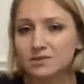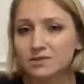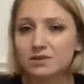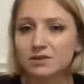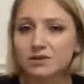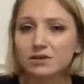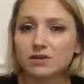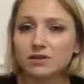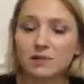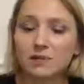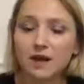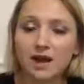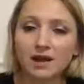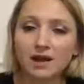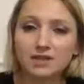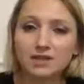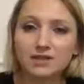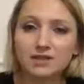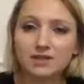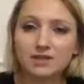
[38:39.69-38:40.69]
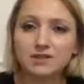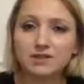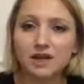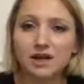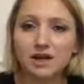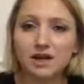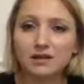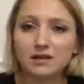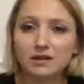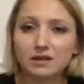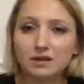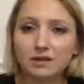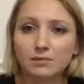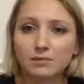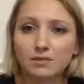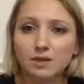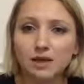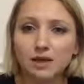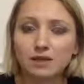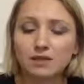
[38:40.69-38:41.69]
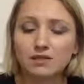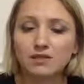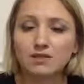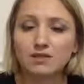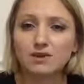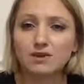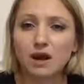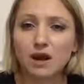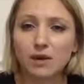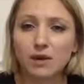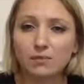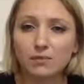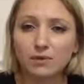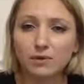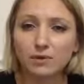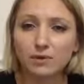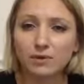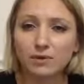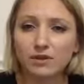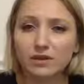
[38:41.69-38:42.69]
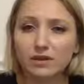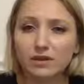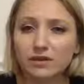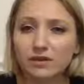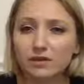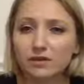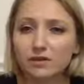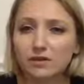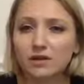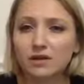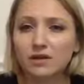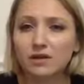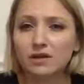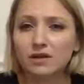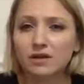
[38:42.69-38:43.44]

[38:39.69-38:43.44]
certain packages that kind of describe one or the other,